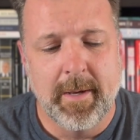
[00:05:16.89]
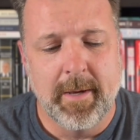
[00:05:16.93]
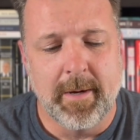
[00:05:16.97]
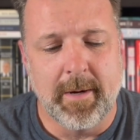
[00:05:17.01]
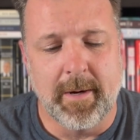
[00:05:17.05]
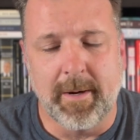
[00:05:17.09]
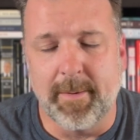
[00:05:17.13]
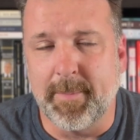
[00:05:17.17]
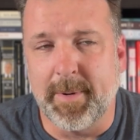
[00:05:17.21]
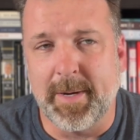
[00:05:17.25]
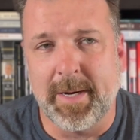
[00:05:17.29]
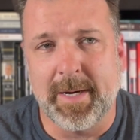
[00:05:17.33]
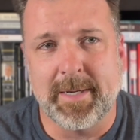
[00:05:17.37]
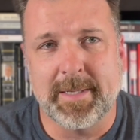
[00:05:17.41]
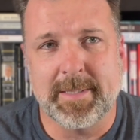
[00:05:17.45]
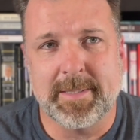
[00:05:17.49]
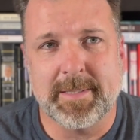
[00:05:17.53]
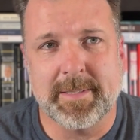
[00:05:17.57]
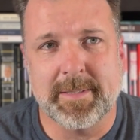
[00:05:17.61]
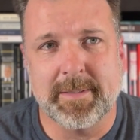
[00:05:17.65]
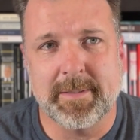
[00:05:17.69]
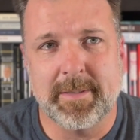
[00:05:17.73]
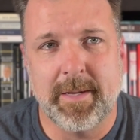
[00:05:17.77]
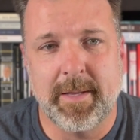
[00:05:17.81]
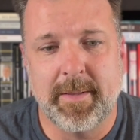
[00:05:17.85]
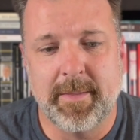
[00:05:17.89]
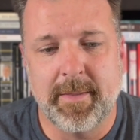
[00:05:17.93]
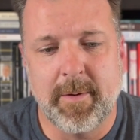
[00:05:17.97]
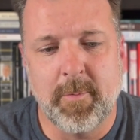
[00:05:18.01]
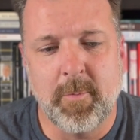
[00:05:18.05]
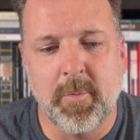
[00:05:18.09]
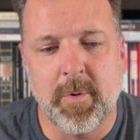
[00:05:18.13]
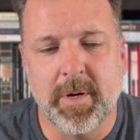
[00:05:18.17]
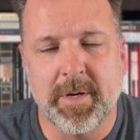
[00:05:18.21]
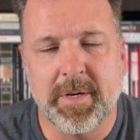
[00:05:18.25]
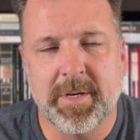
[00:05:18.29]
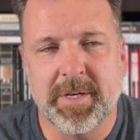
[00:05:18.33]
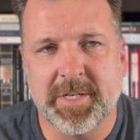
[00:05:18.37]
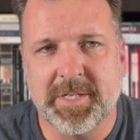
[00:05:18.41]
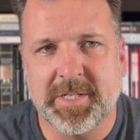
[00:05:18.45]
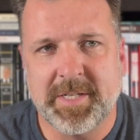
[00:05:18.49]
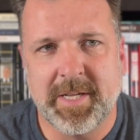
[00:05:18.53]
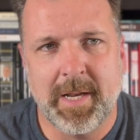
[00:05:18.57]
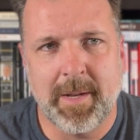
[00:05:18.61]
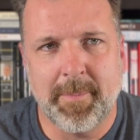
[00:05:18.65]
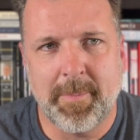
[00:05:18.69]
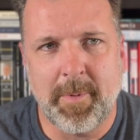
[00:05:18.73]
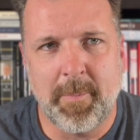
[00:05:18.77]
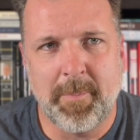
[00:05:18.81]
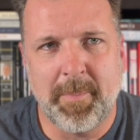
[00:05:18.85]
Hamas, and they wanted to
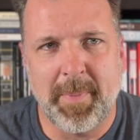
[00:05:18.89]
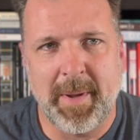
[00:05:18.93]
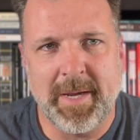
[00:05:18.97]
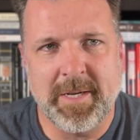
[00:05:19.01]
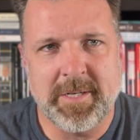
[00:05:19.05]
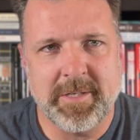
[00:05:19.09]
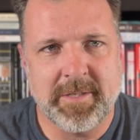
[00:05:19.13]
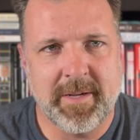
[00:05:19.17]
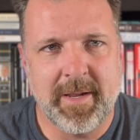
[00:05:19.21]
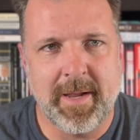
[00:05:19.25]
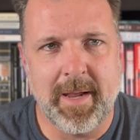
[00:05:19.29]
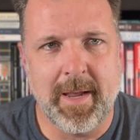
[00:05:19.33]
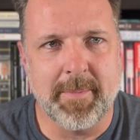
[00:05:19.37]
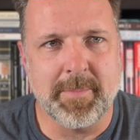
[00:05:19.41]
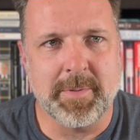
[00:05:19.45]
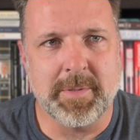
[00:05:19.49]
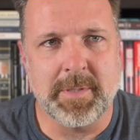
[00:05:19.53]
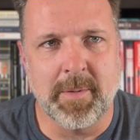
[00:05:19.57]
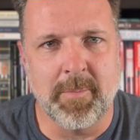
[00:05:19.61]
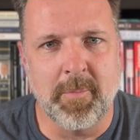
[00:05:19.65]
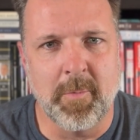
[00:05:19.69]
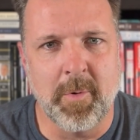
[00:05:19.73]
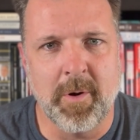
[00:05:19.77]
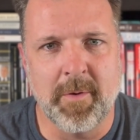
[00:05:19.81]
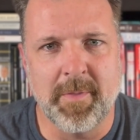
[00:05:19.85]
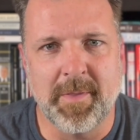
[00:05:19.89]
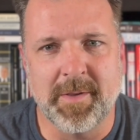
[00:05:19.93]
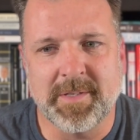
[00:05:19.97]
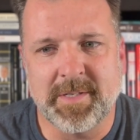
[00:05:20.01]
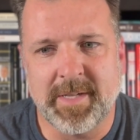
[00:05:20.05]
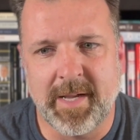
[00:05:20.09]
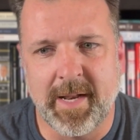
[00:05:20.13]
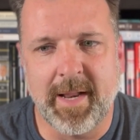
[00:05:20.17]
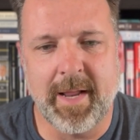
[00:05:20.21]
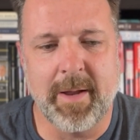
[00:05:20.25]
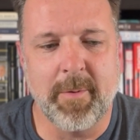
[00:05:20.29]
set up a base camp somewhere that said,